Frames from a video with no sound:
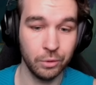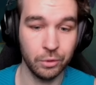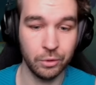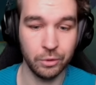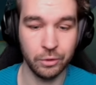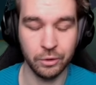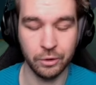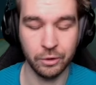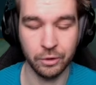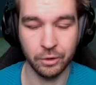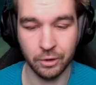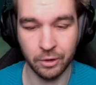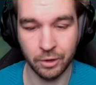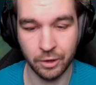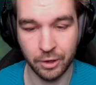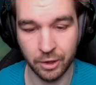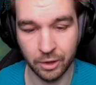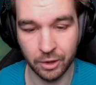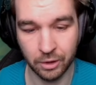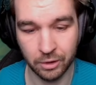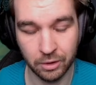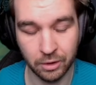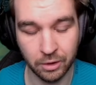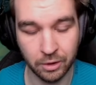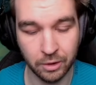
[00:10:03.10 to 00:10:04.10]
a
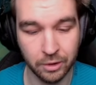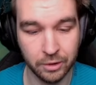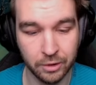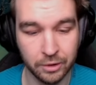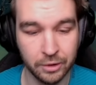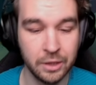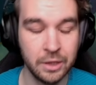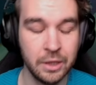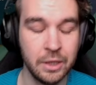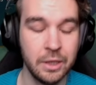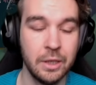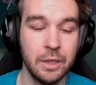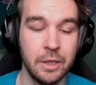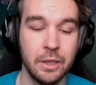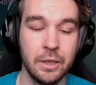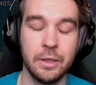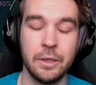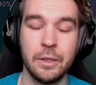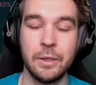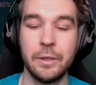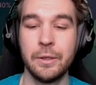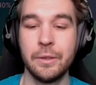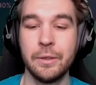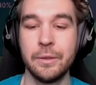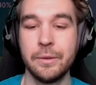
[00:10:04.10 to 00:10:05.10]
Rakan,
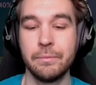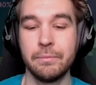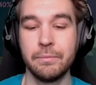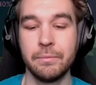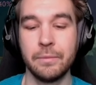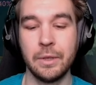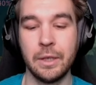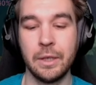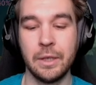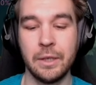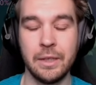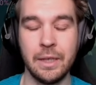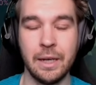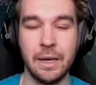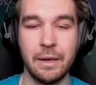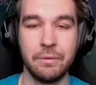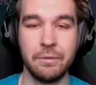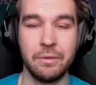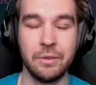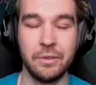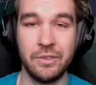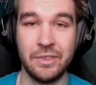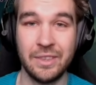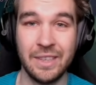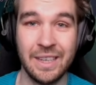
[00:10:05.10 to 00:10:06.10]
and they have
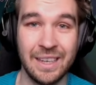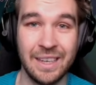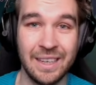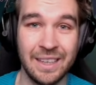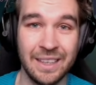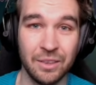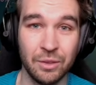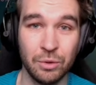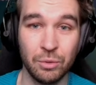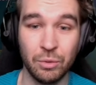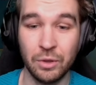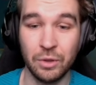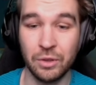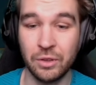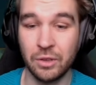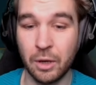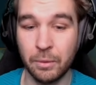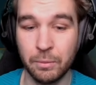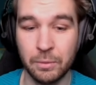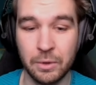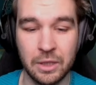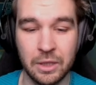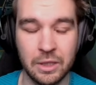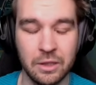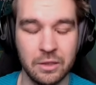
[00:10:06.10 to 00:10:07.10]
a Zillion or a
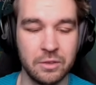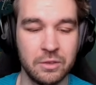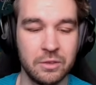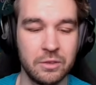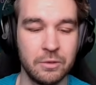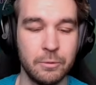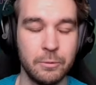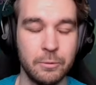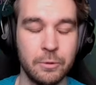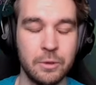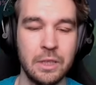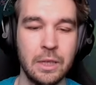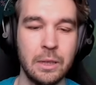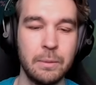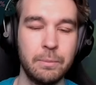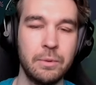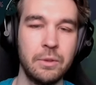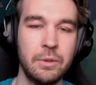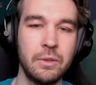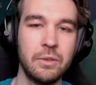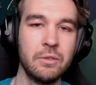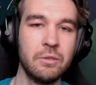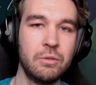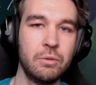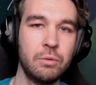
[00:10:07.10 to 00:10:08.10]
Tompkins
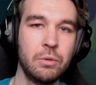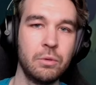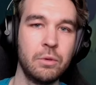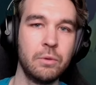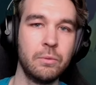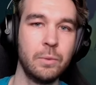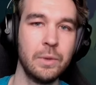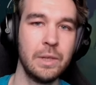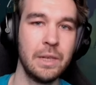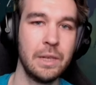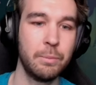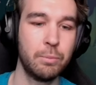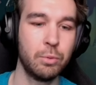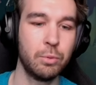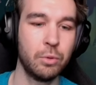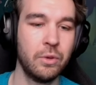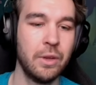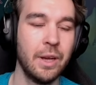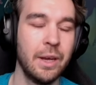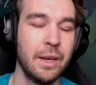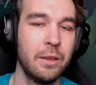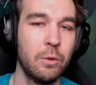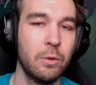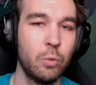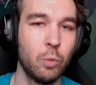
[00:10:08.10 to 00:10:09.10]
champions, you can really
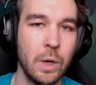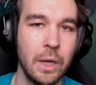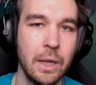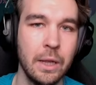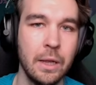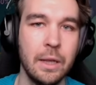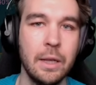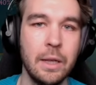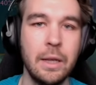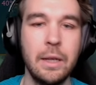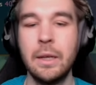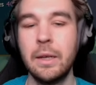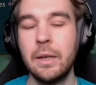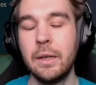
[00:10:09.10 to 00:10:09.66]
protect well.